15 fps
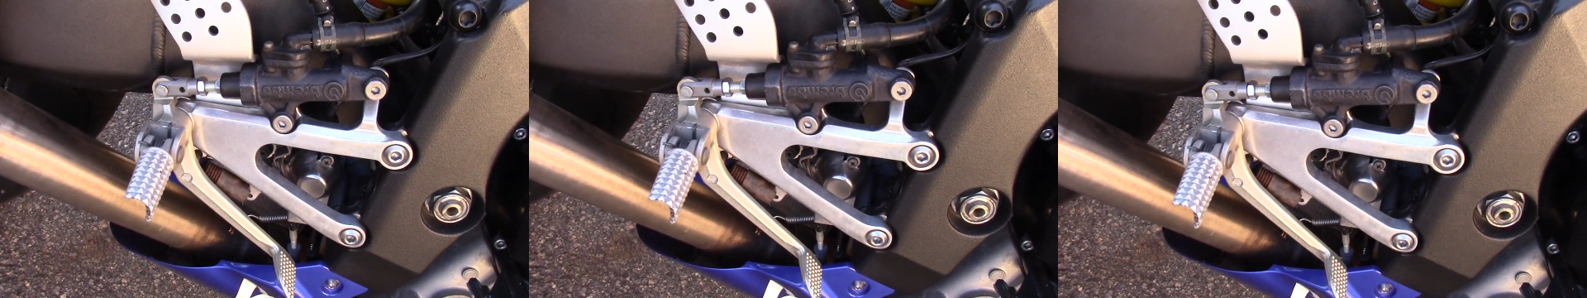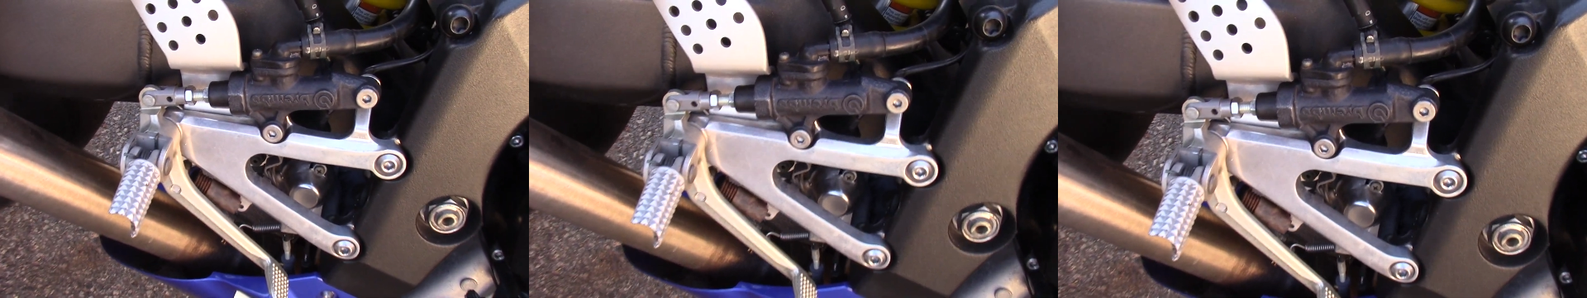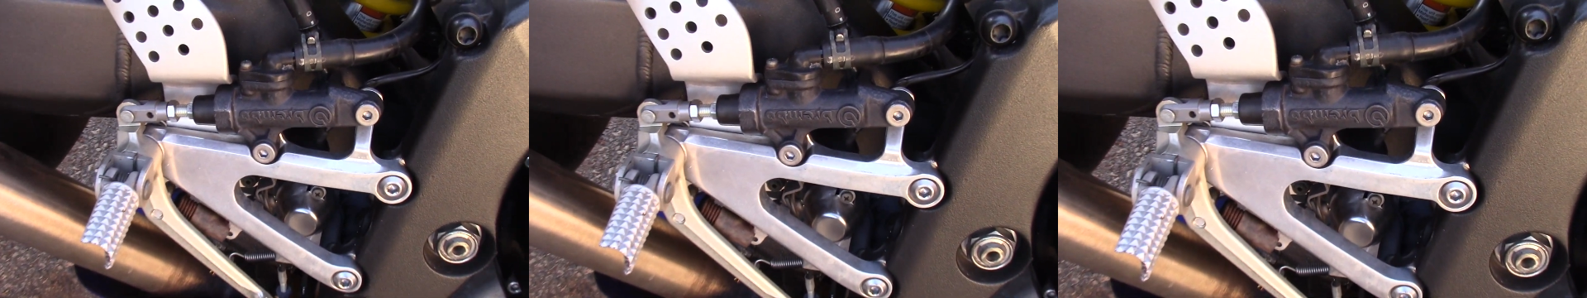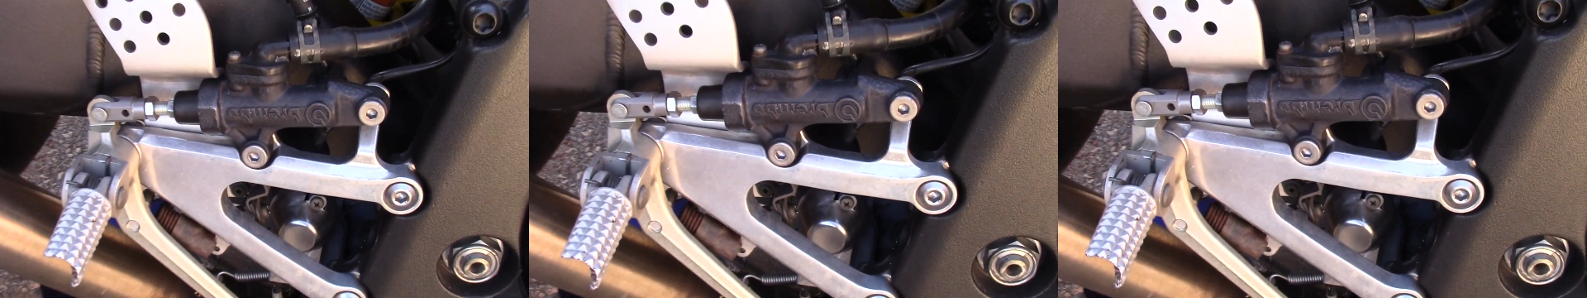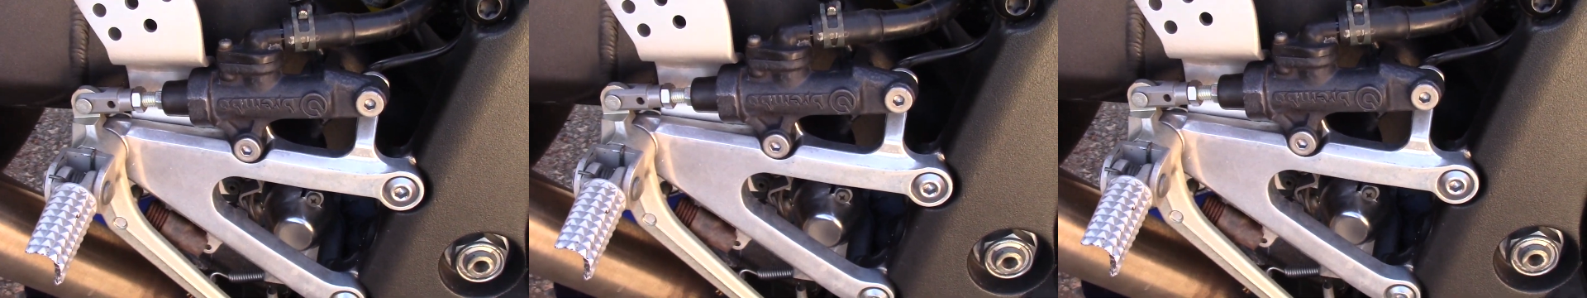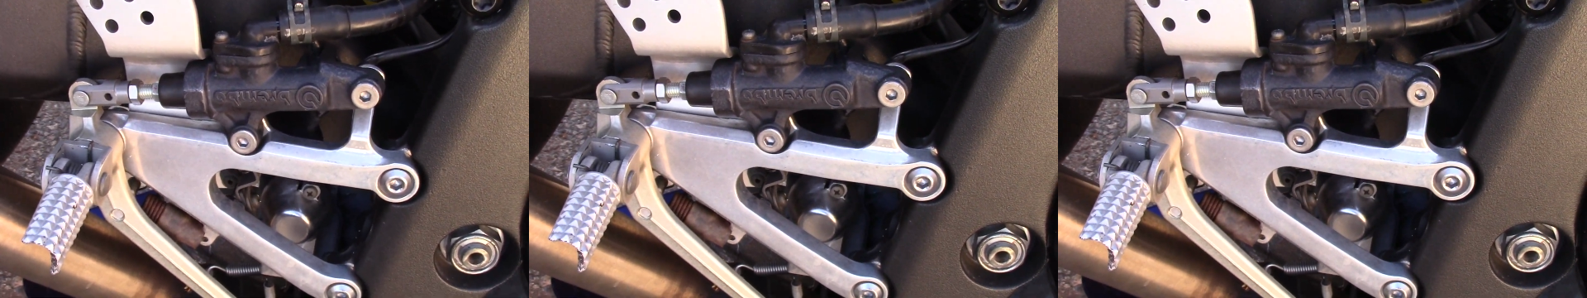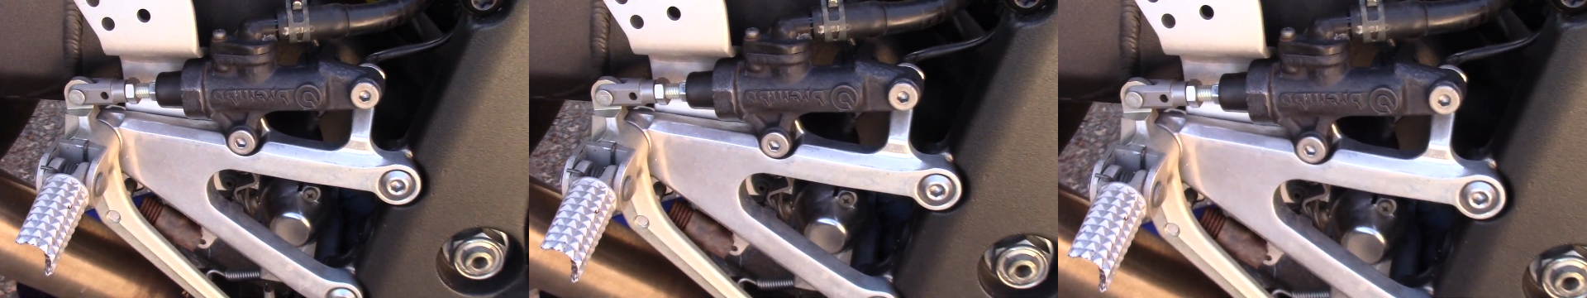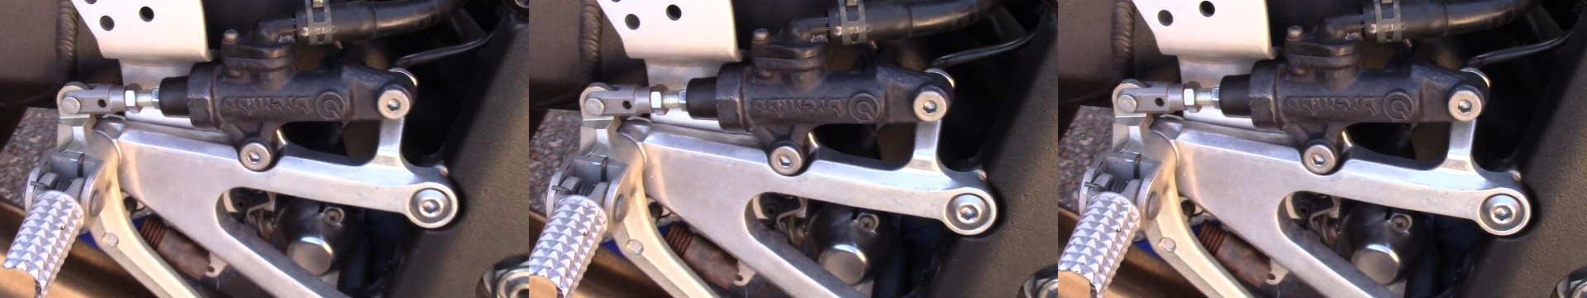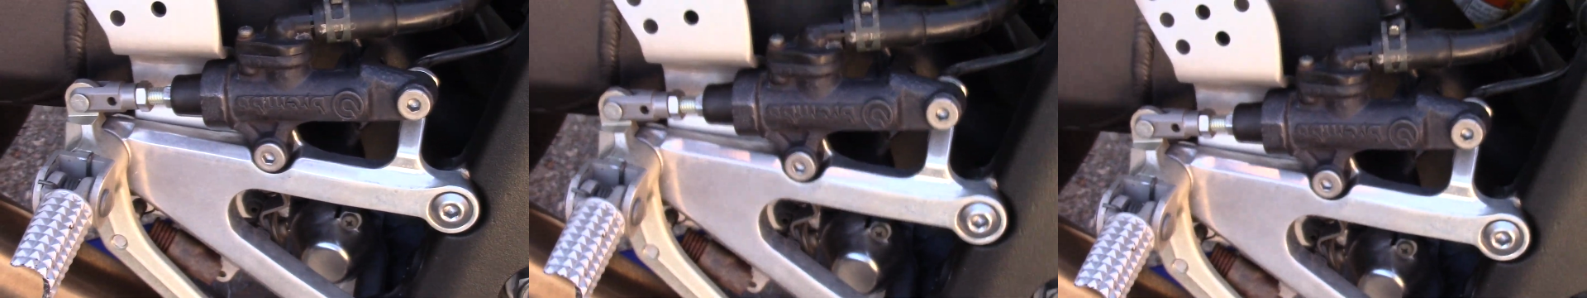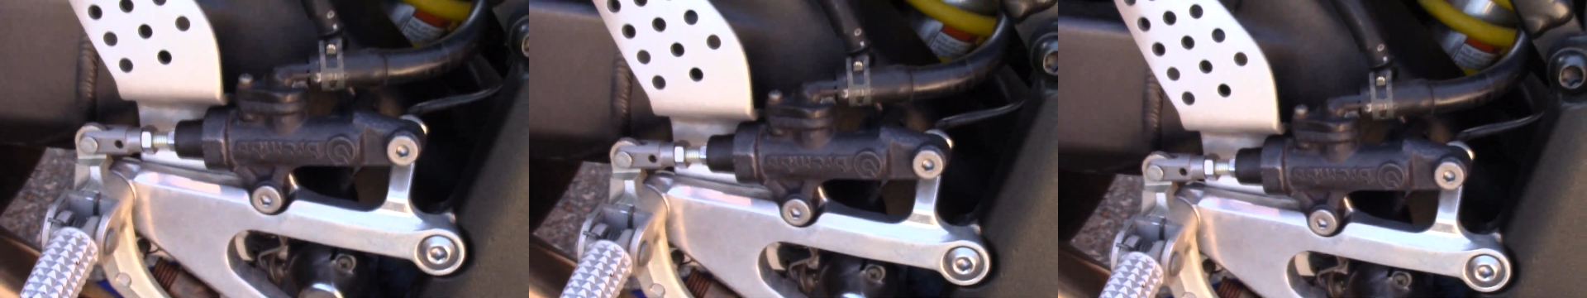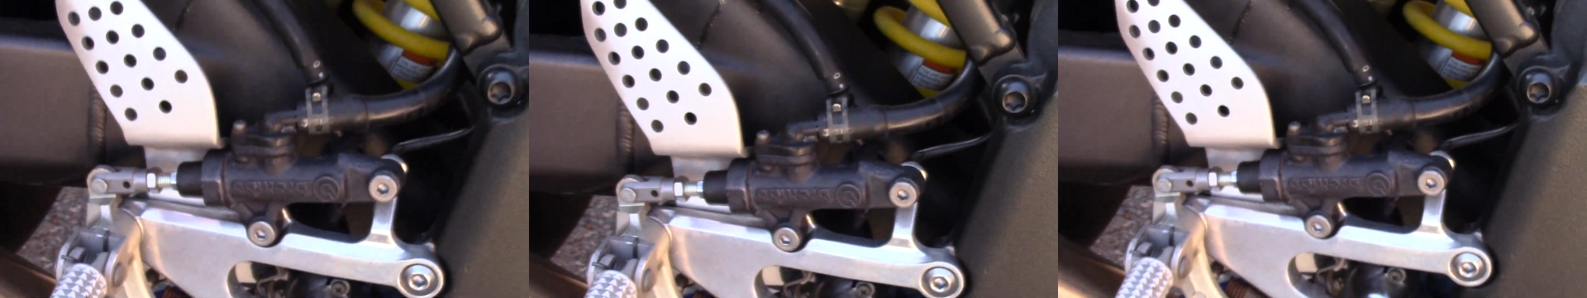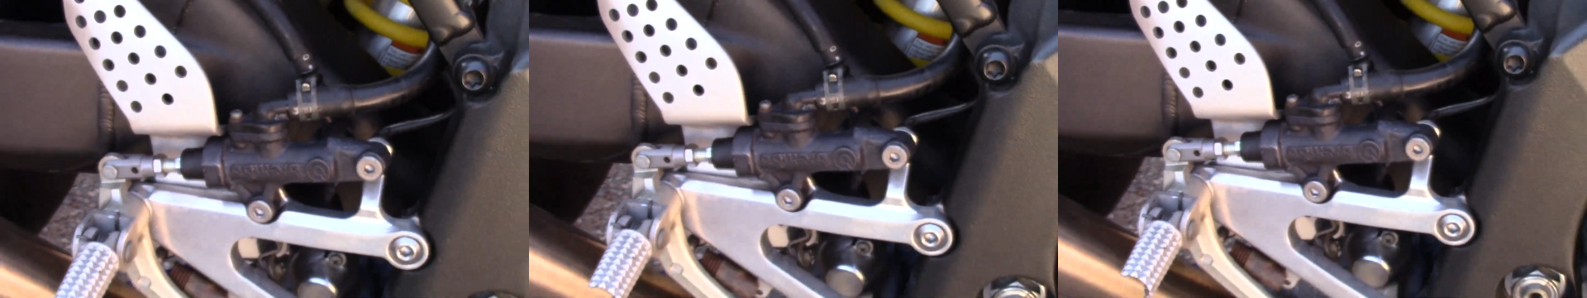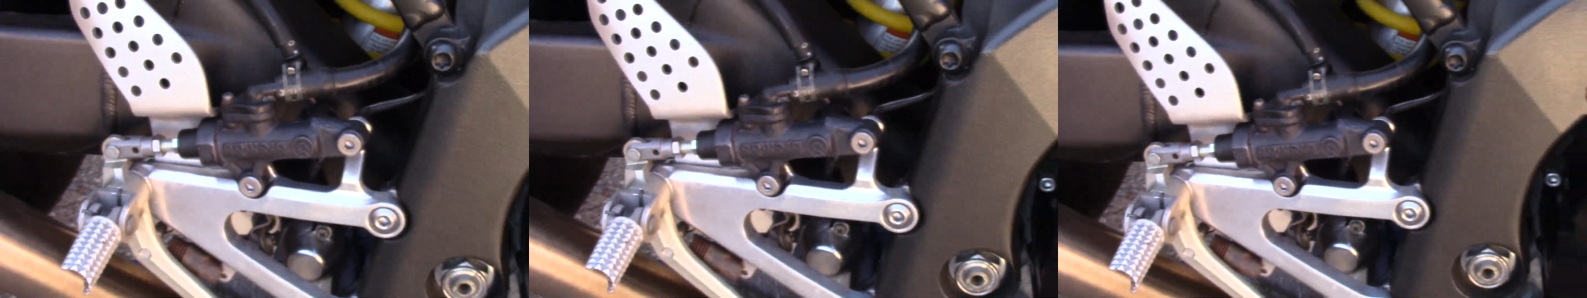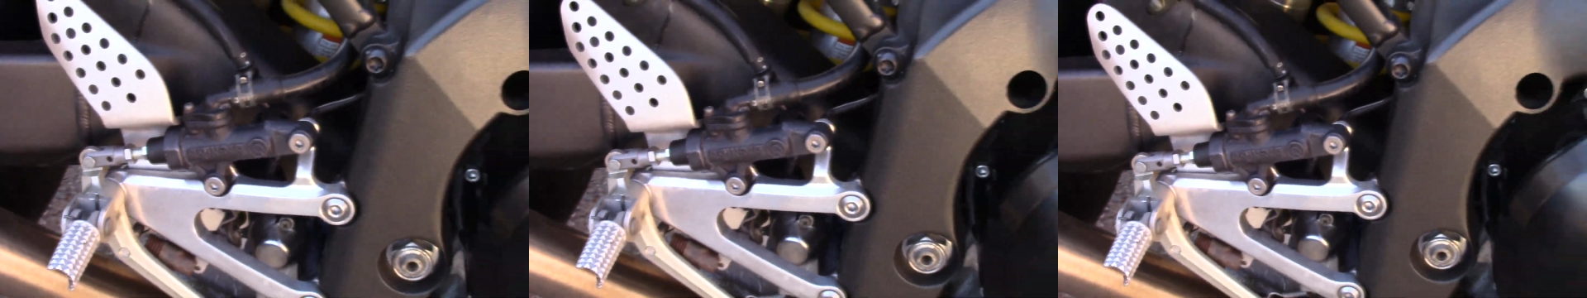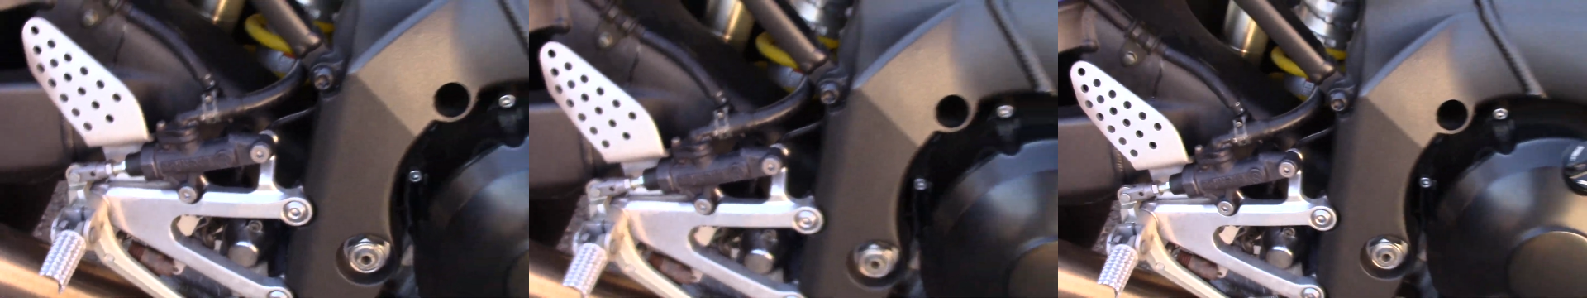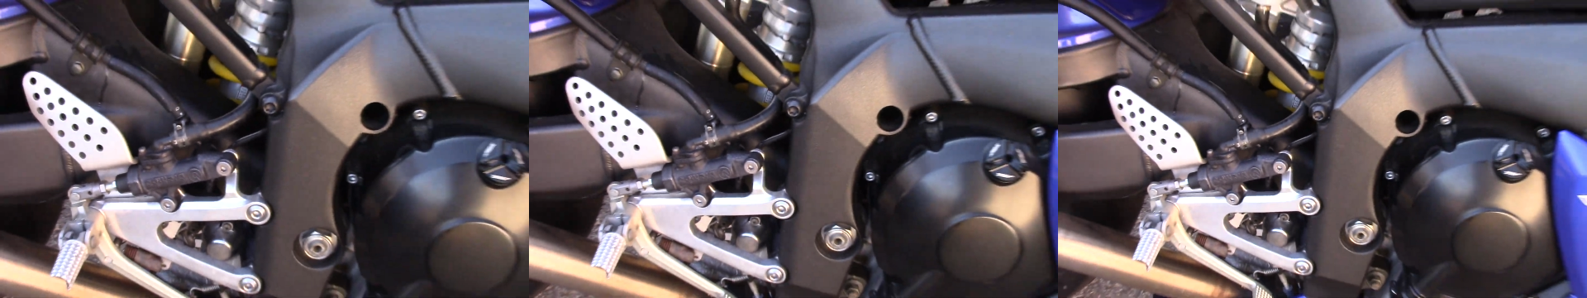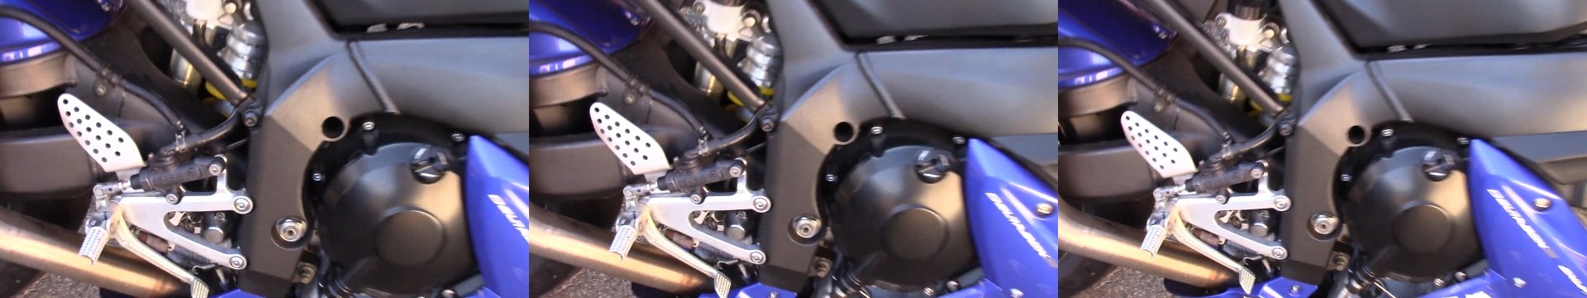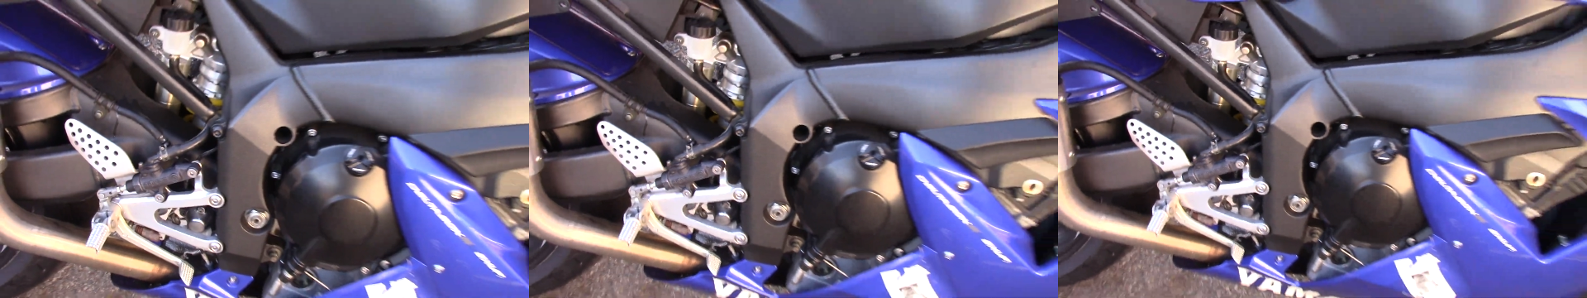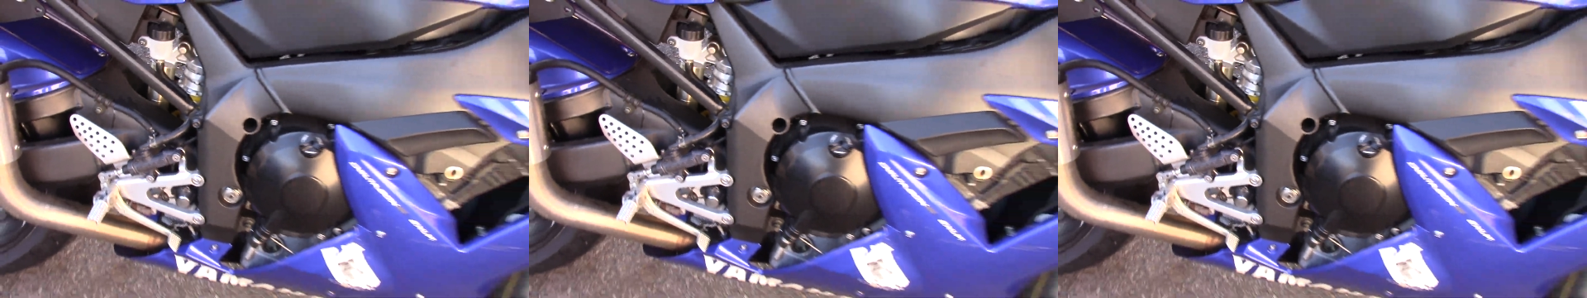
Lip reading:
(no speaker visible)